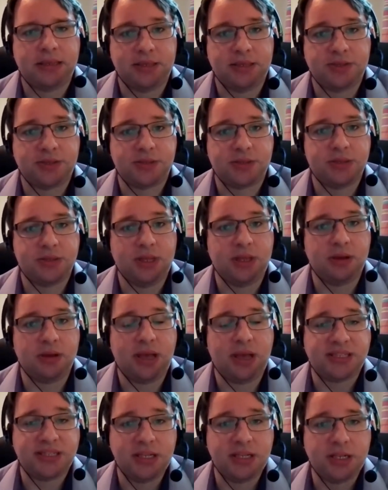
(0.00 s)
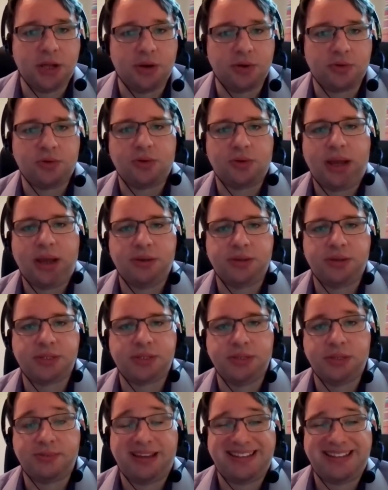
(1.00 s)
as a local
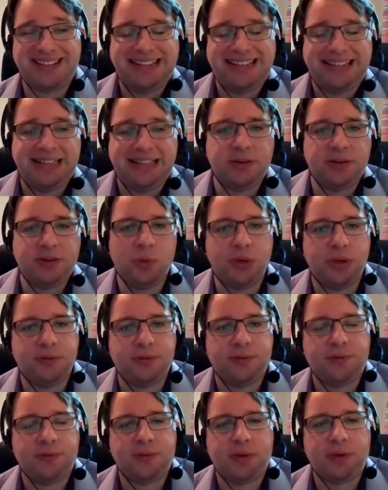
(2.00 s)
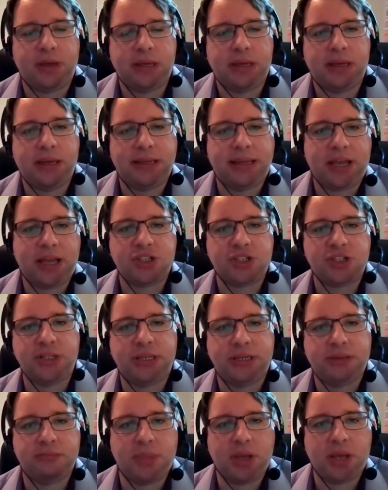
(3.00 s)
councillor, it's about dealing with and
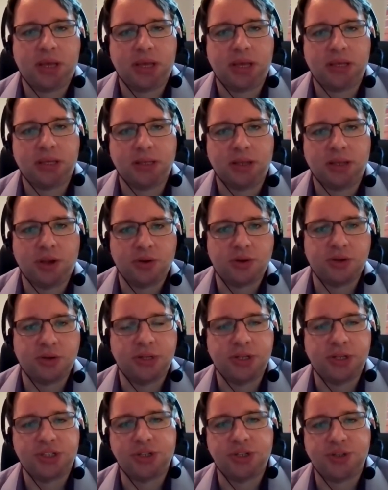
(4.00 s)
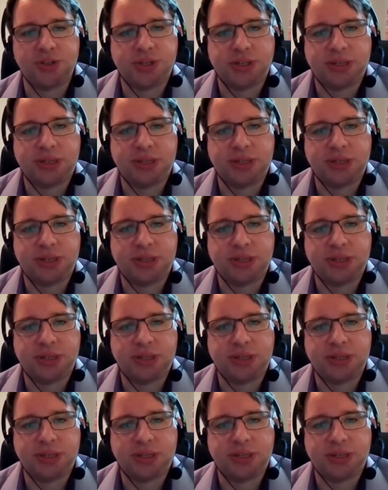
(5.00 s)
actioning local issues.